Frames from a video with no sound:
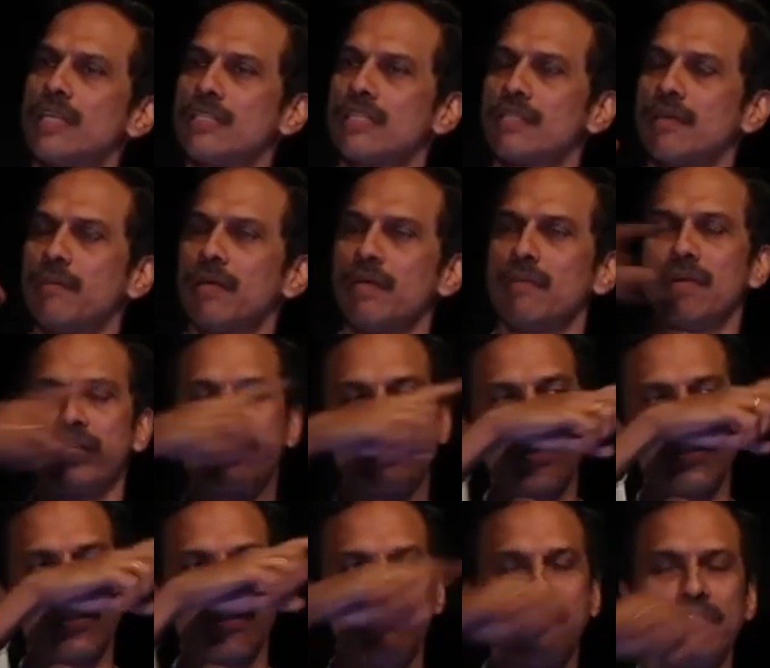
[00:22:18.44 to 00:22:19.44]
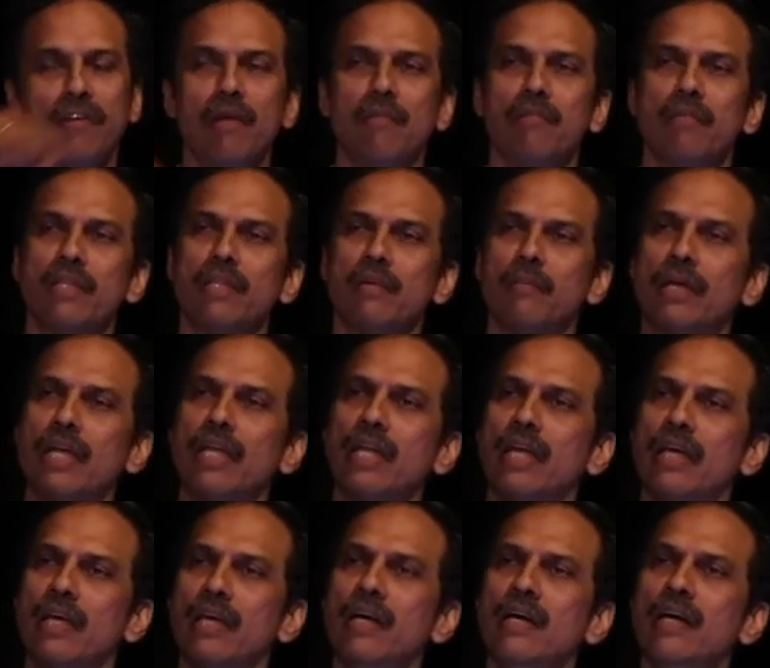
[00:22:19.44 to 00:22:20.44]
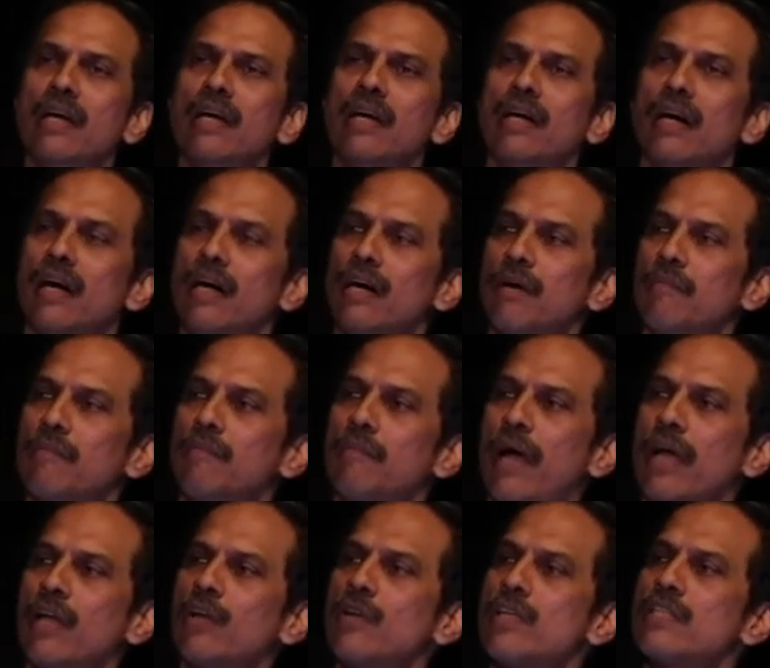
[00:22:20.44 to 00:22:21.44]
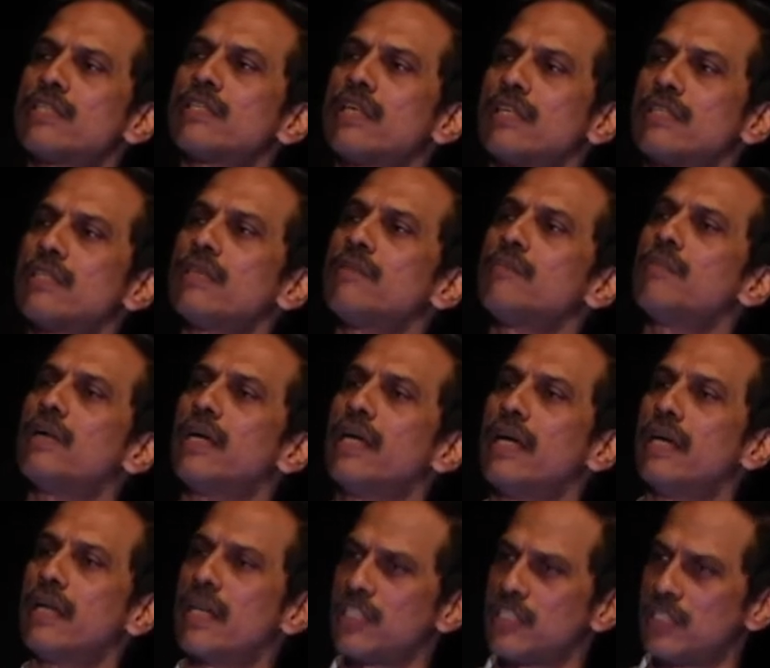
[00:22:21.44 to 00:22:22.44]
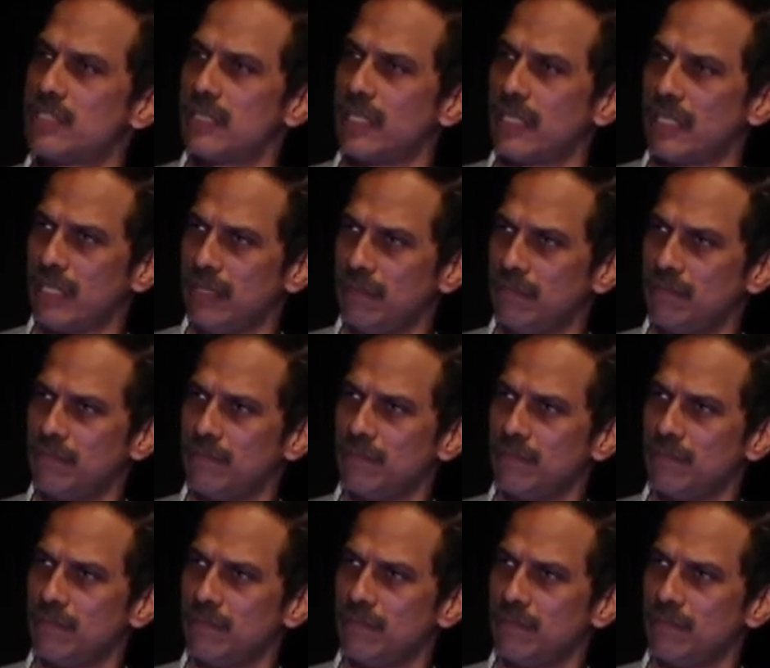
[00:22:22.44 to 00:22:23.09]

as somebody mentioned in the film in the beginning, uh, Bangalore is such a rich city